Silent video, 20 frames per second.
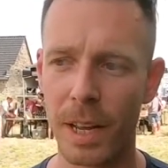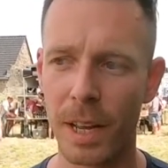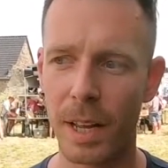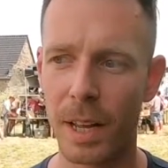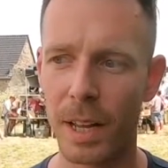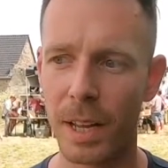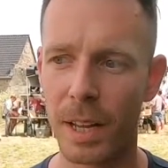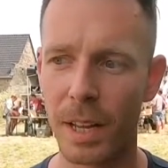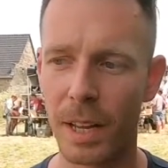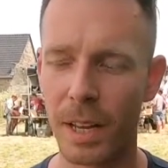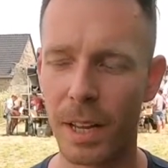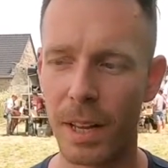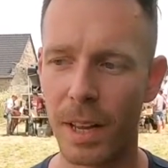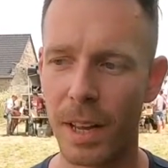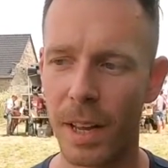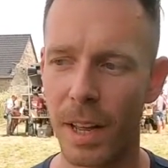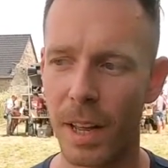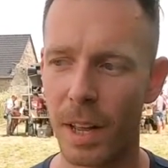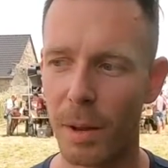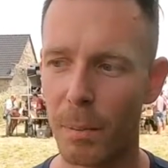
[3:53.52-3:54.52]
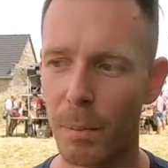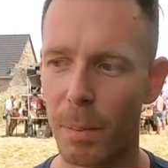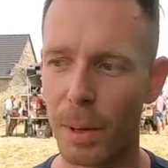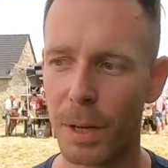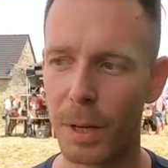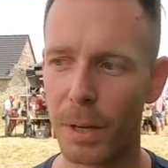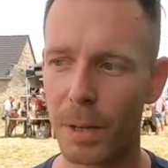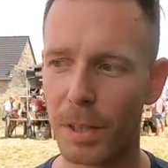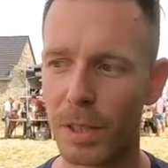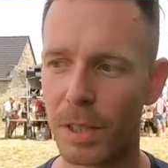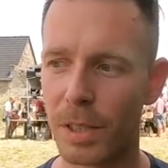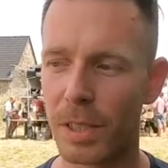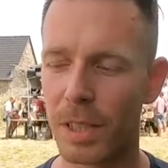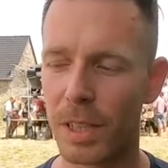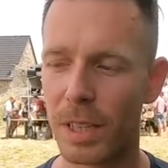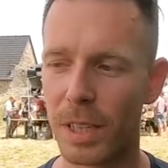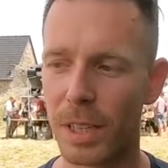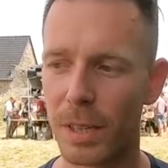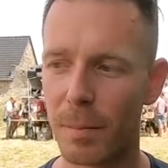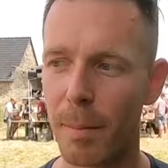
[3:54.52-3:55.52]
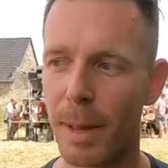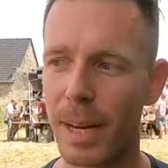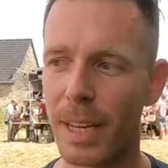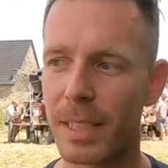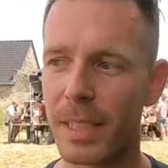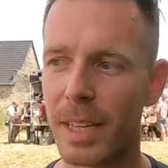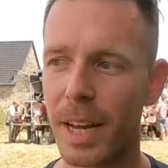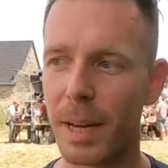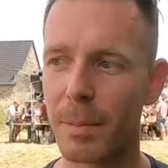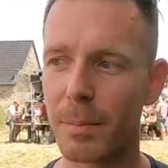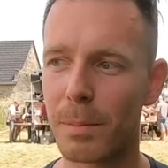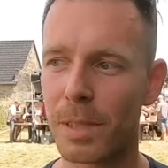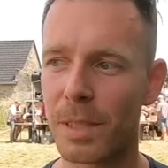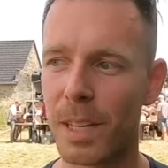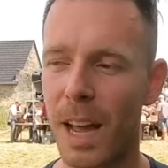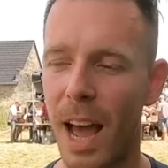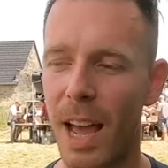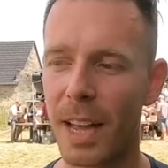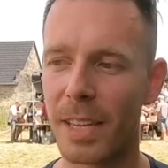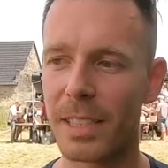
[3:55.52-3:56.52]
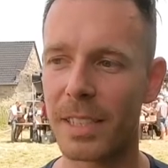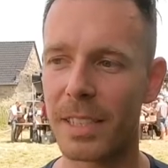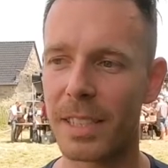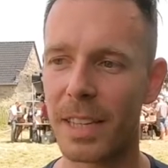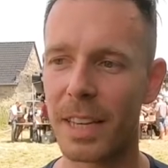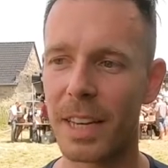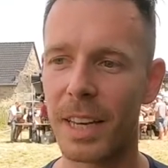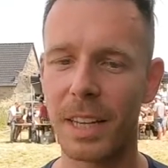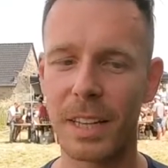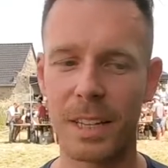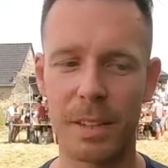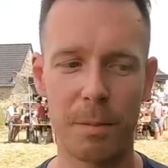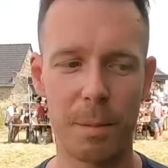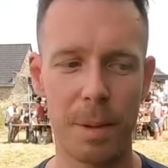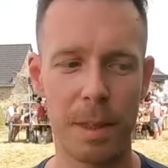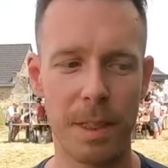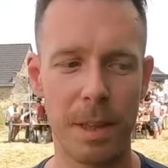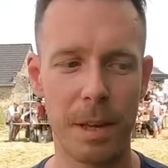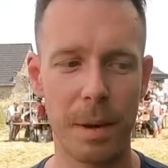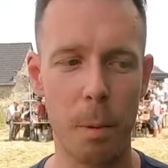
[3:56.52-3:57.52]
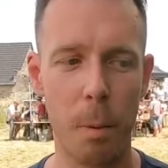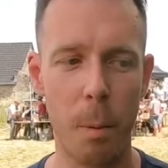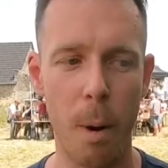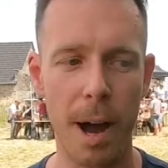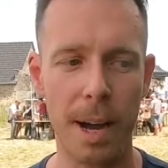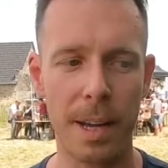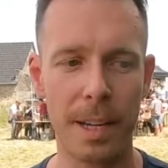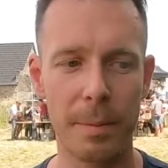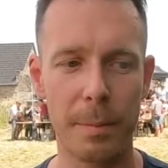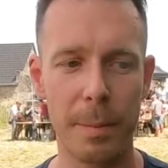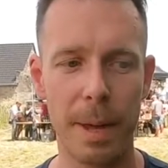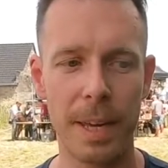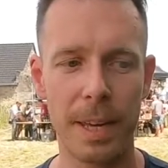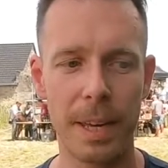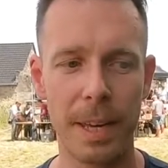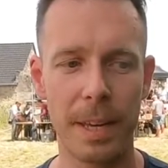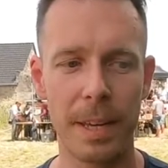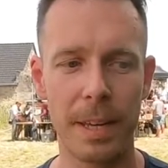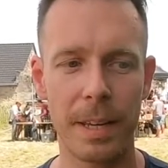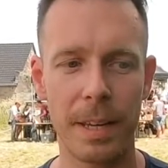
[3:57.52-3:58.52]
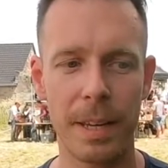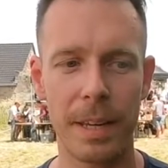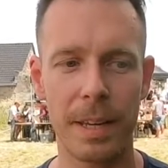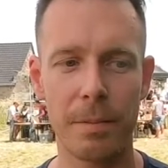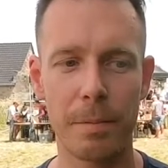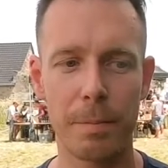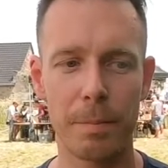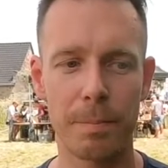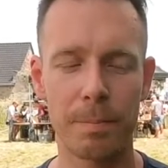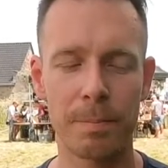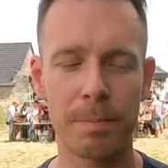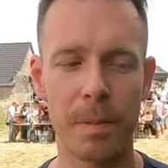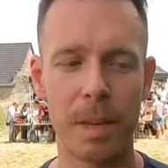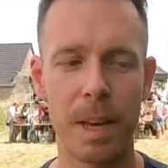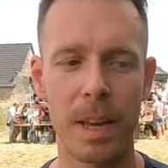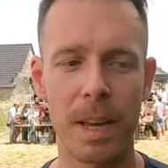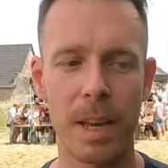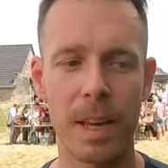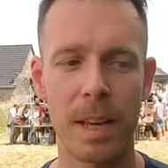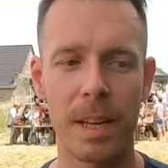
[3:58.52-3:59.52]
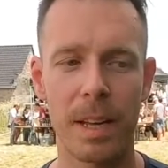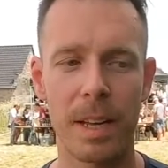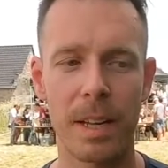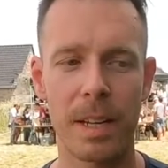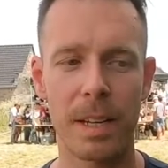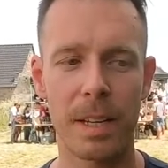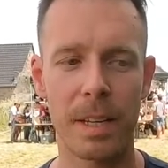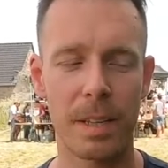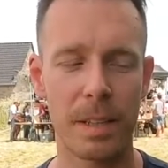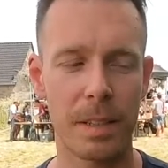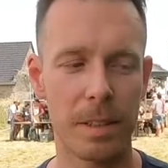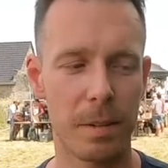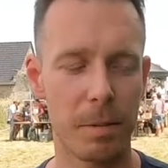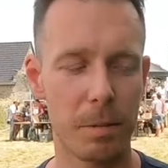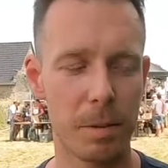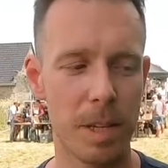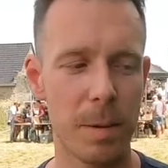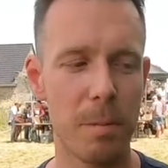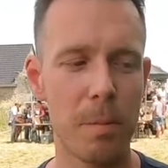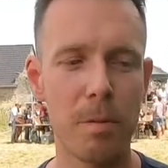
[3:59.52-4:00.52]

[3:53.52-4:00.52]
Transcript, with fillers: Uh, because uh, many times I see it with the wine making in, uh, I would say